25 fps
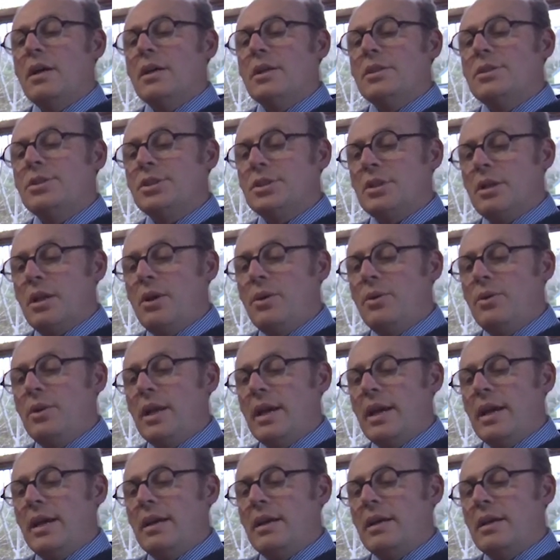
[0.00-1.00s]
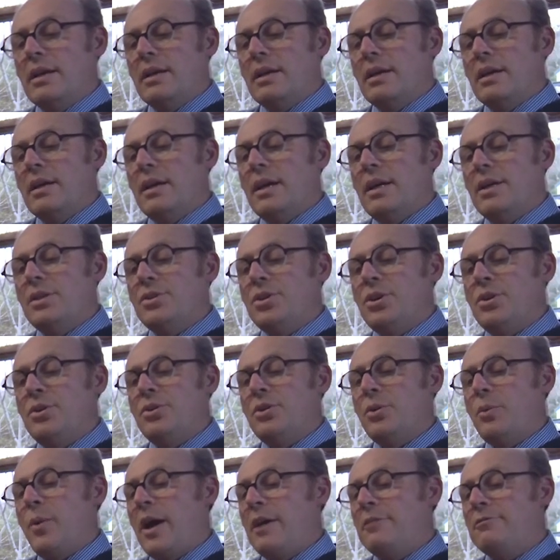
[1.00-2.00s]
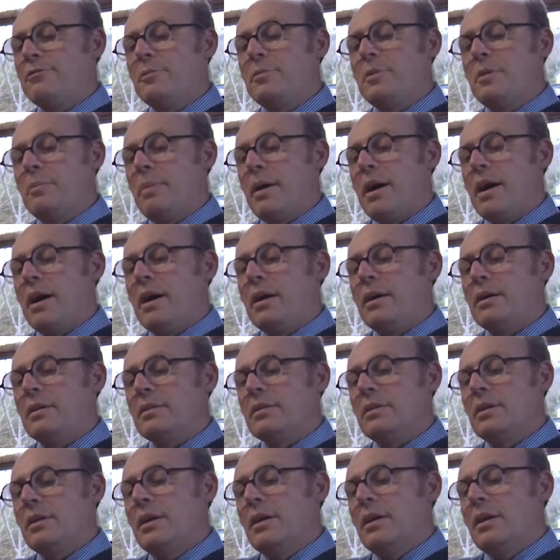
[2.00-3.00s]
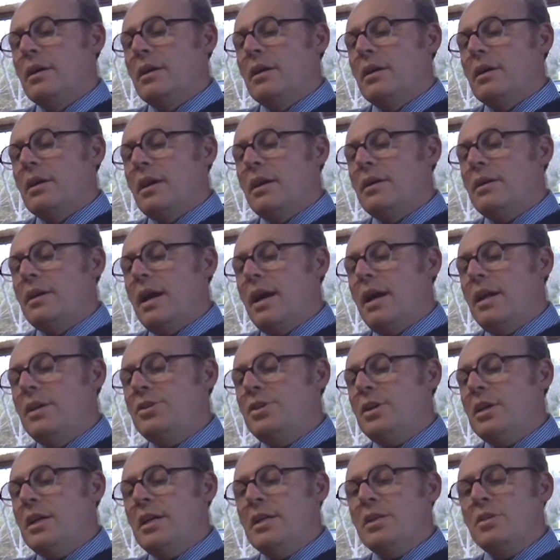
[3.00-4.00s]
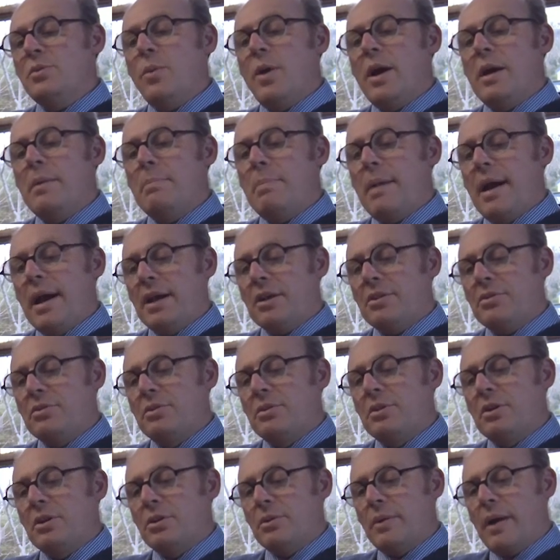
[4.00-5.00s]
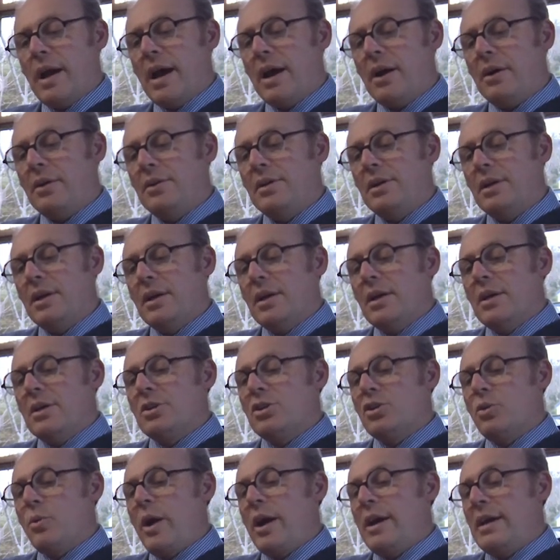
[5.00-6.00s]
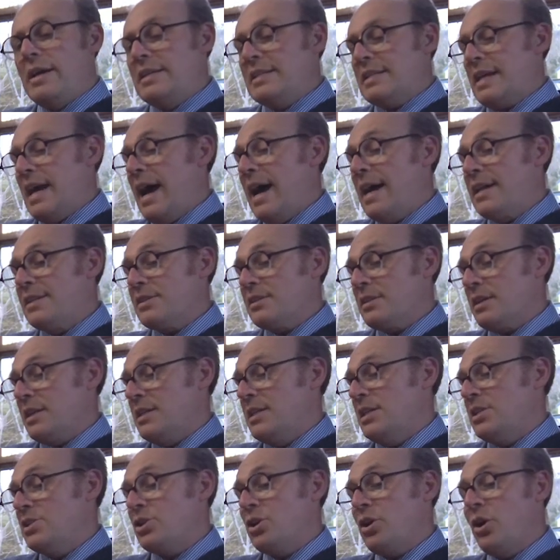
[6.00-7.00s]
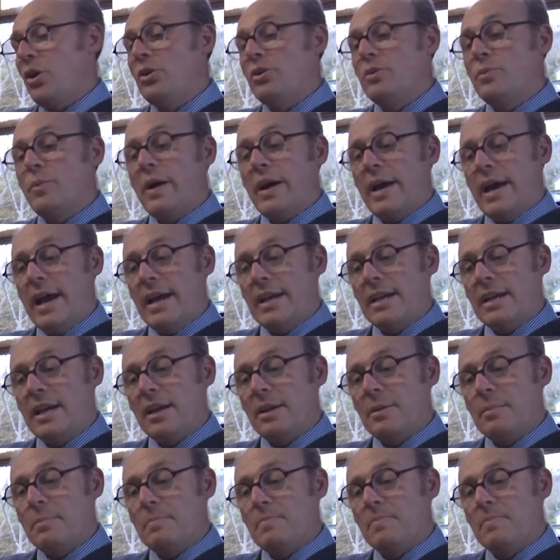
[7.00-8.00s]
Slowly he turned away from the bar, and edging his way back through the crowd to where his hat and his coat were hanging.